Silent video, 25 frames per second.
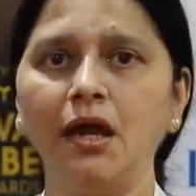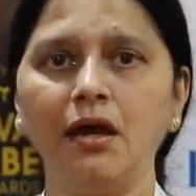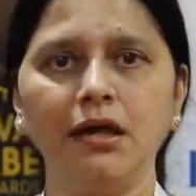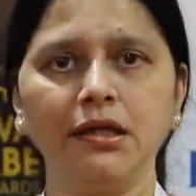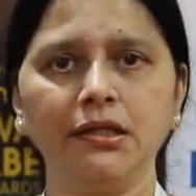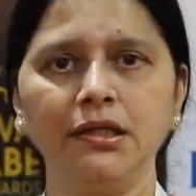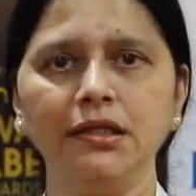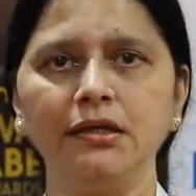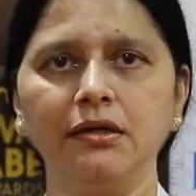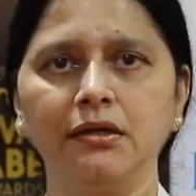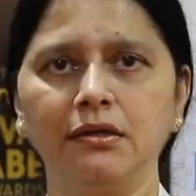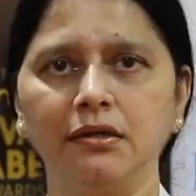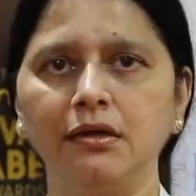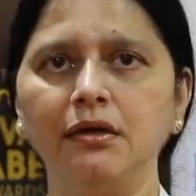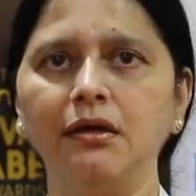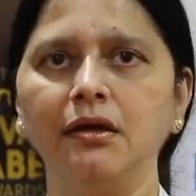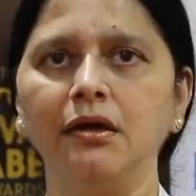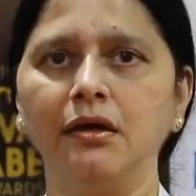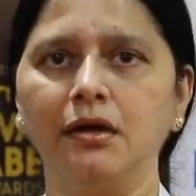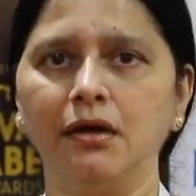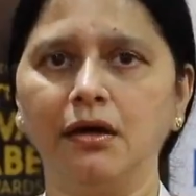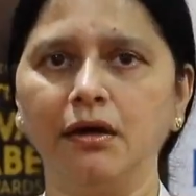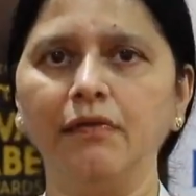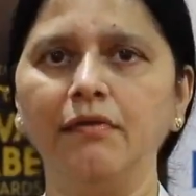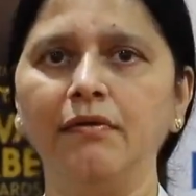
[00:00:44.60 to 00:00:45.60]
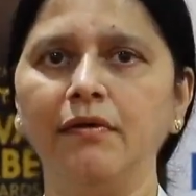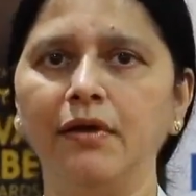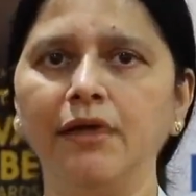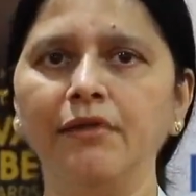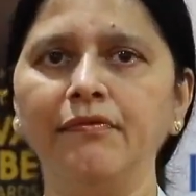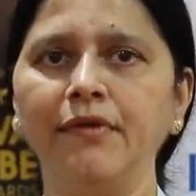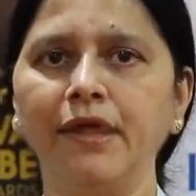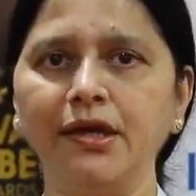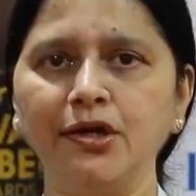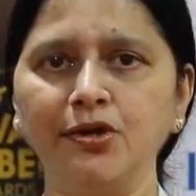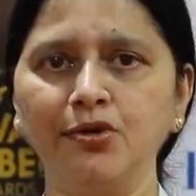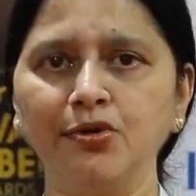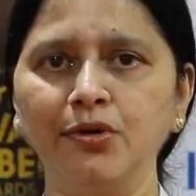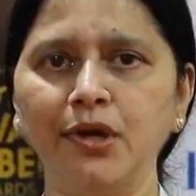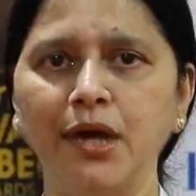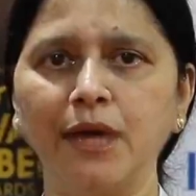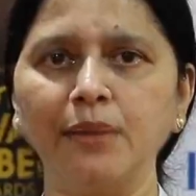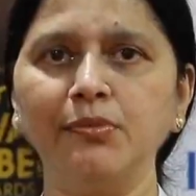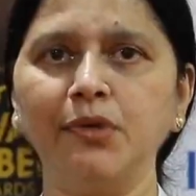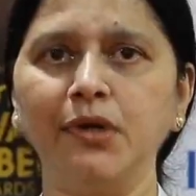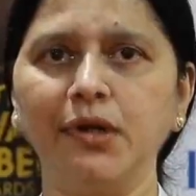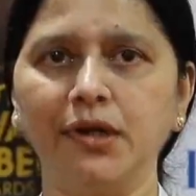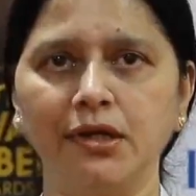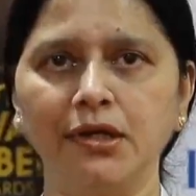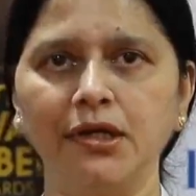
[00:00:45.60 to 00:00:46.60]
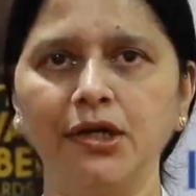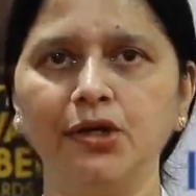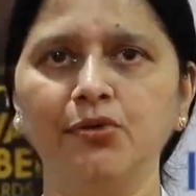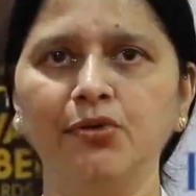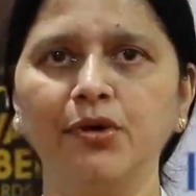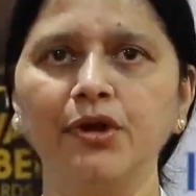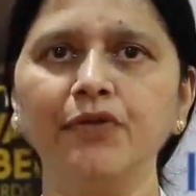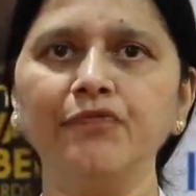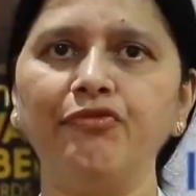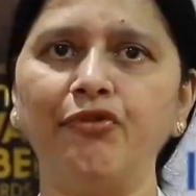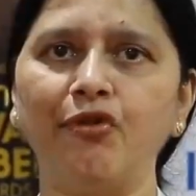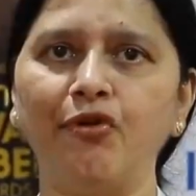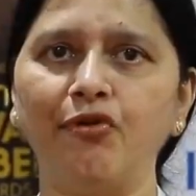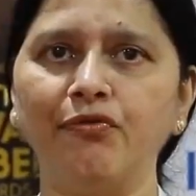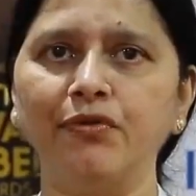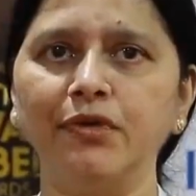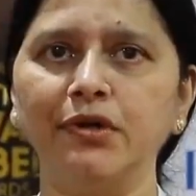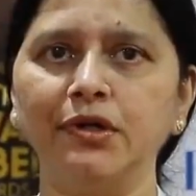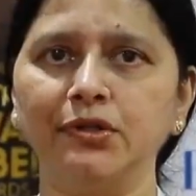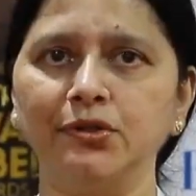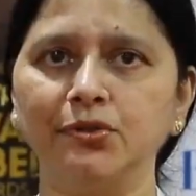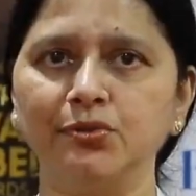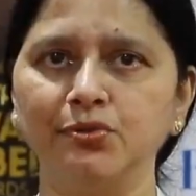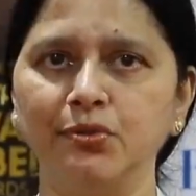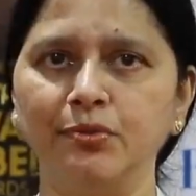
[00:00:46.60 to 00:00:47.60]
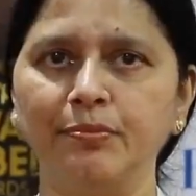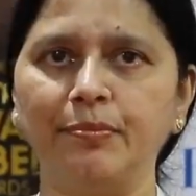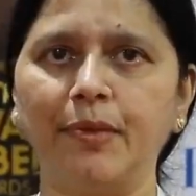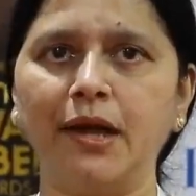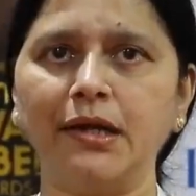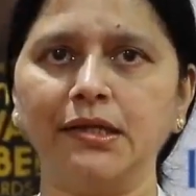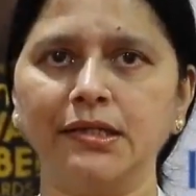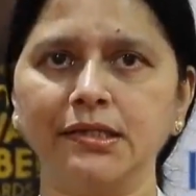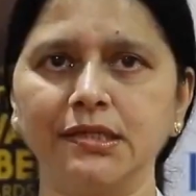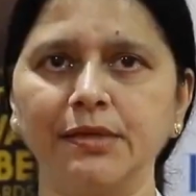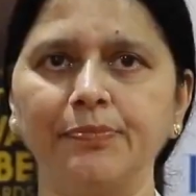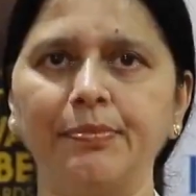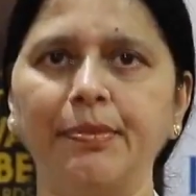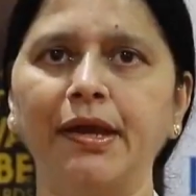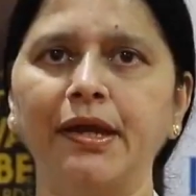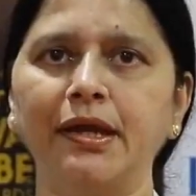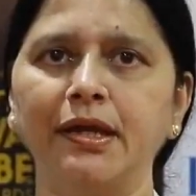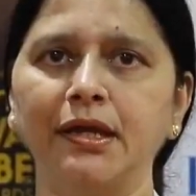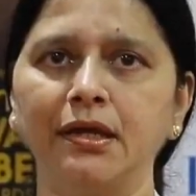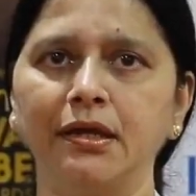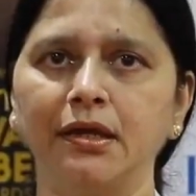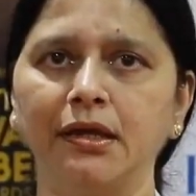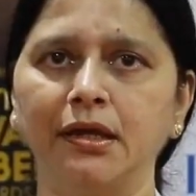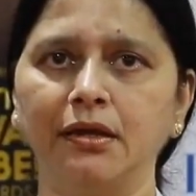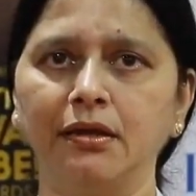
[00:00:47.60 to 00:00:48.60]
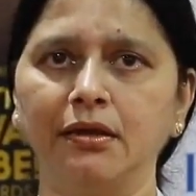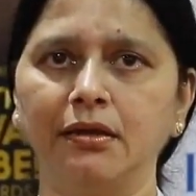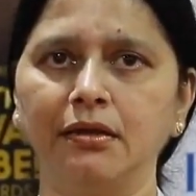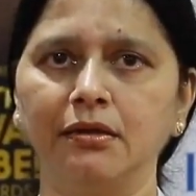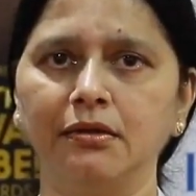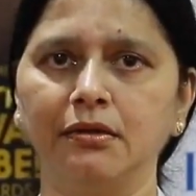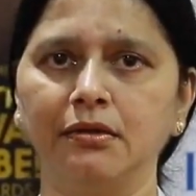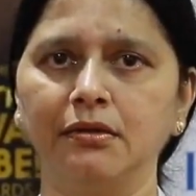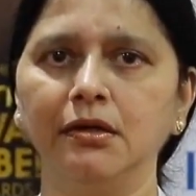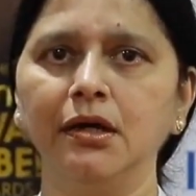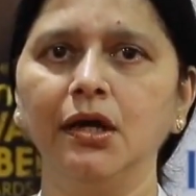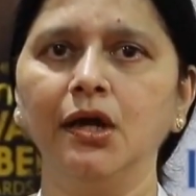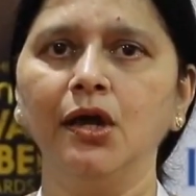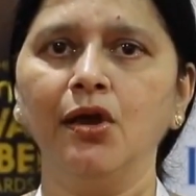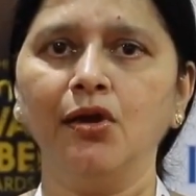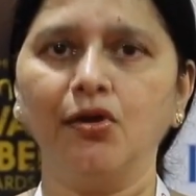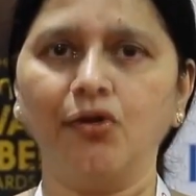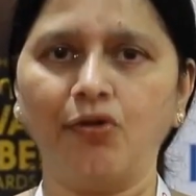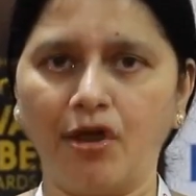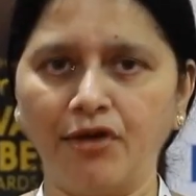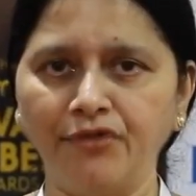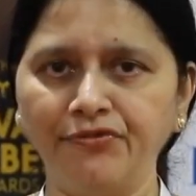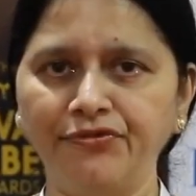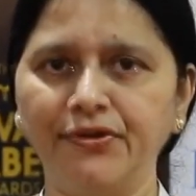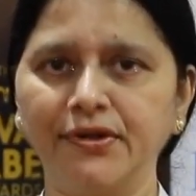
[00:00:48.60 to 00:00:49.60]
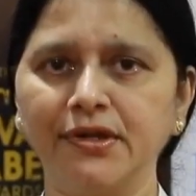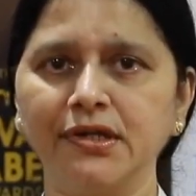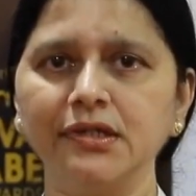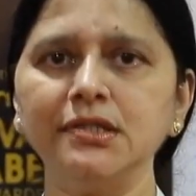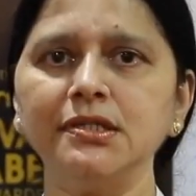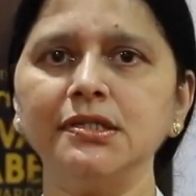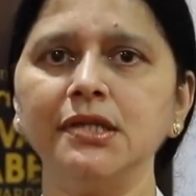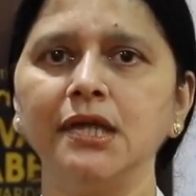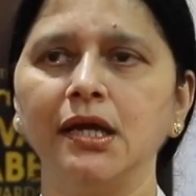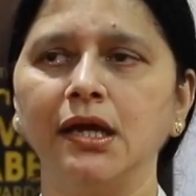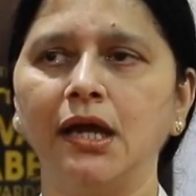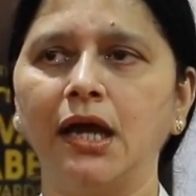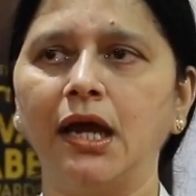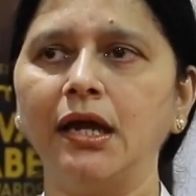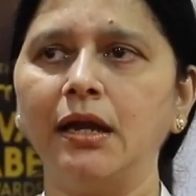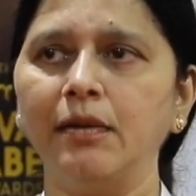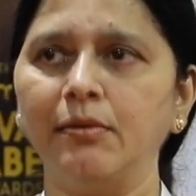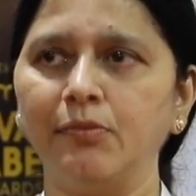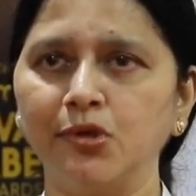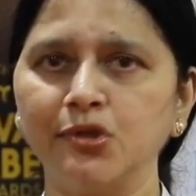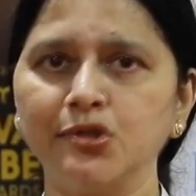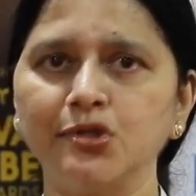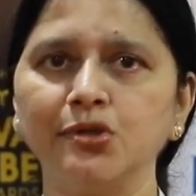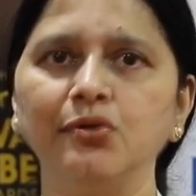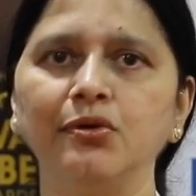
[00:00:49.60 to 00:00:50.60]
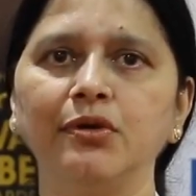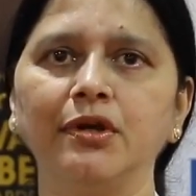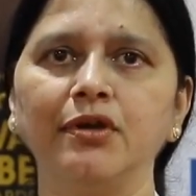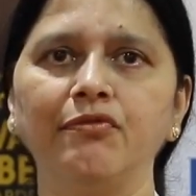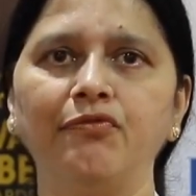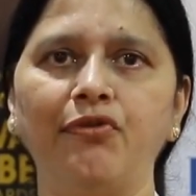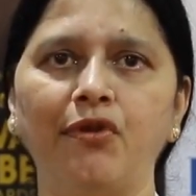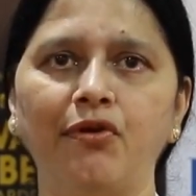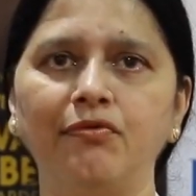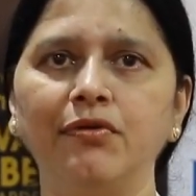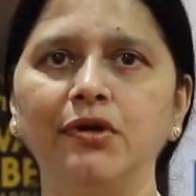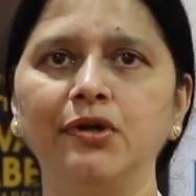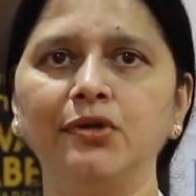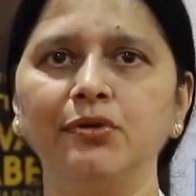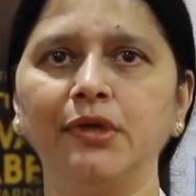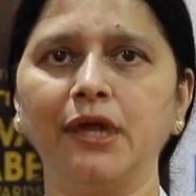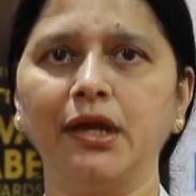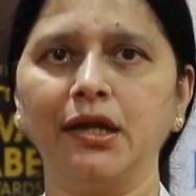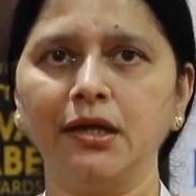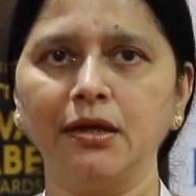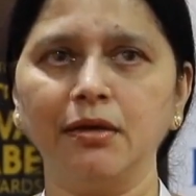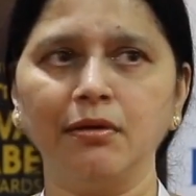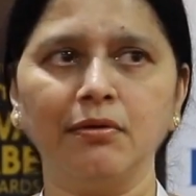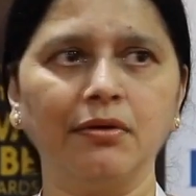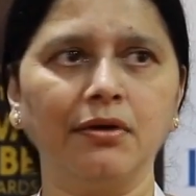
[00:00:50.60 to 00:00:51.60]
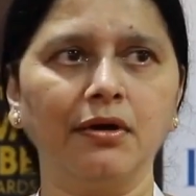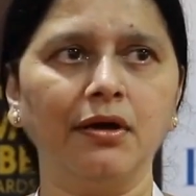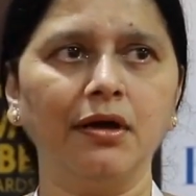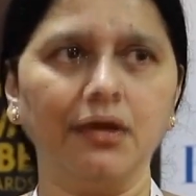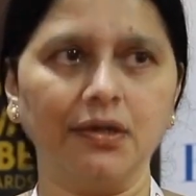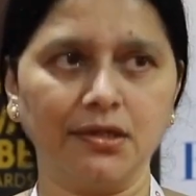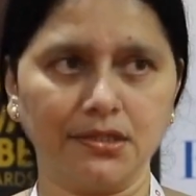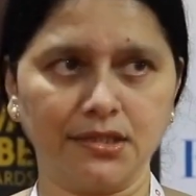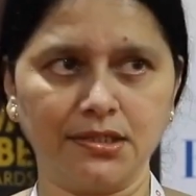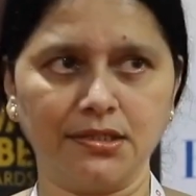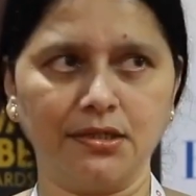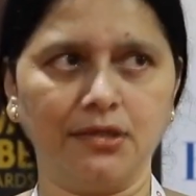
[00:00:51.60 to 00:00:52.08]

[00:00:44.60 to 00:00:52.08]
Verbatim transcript: I think uh, very good. I'm really looking forward to participating in the conference and I'm also looking forward to getting uh,